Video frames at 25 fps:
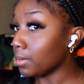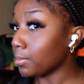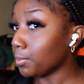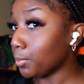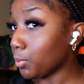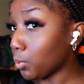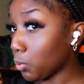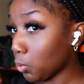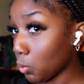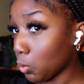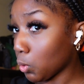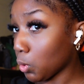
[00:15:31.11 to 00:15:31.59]

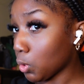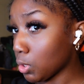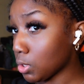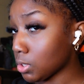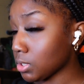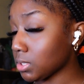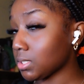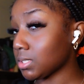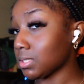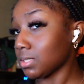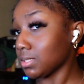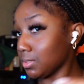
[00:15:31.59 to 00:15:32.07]

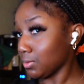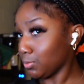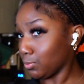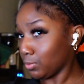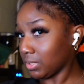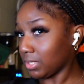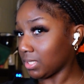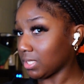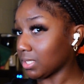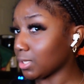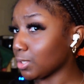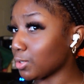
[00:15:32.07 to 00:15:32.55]
pulls
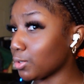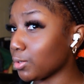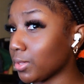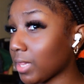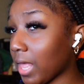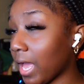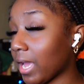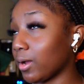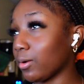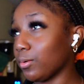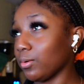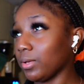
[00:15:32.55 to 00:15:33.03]
with the little,
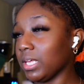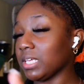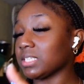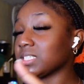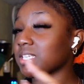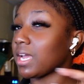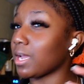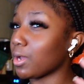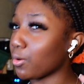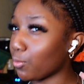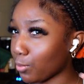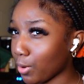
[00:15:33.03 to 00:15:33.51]
like, it's
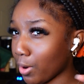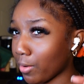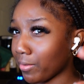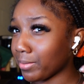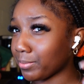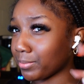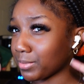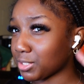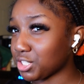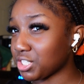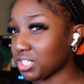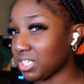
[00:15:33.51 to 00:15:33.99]
like a
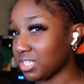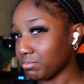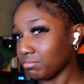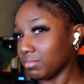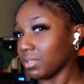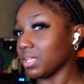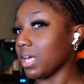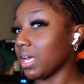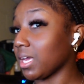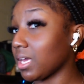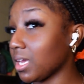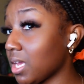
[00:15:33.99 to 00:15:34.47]
rowing machine,
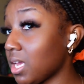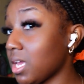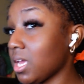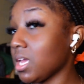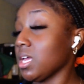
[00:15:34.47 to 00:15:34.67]
but like,